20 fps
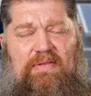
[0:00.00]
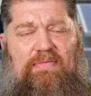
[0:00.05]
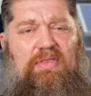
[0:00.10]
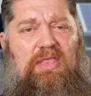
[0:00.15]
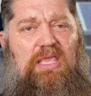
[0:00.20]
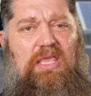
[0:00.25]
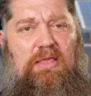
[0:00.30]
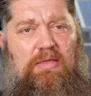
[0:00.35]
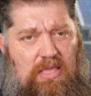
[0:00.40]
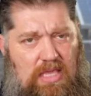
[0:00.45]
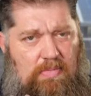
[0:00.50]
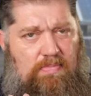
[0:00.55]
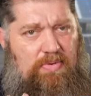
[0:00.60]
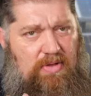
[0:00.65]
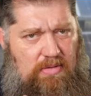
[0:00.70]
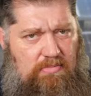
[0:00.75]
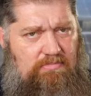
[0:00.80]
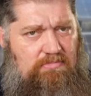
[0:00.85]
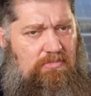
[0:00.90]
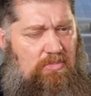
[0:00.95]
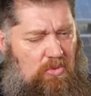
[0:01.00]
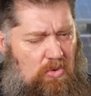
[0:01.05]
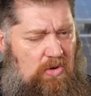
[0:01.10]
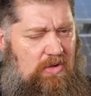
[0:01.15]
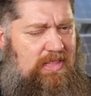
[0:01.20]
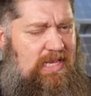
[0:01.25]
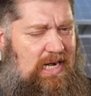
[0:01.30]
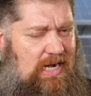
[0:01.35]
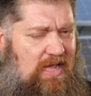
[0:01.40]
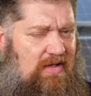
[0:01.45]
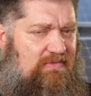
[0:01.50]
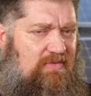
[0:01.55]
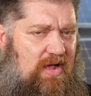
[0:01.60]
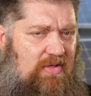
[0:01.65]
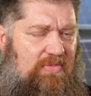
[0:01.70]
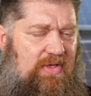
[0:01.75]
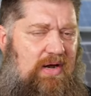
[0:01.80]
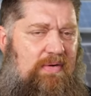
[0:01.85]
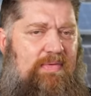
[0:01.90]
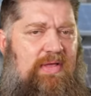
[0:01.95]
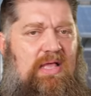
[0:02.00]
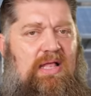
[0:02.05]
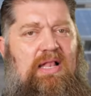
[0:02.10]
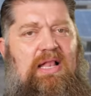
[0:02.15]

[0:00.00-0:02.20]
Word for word: it, you put more than enough on there.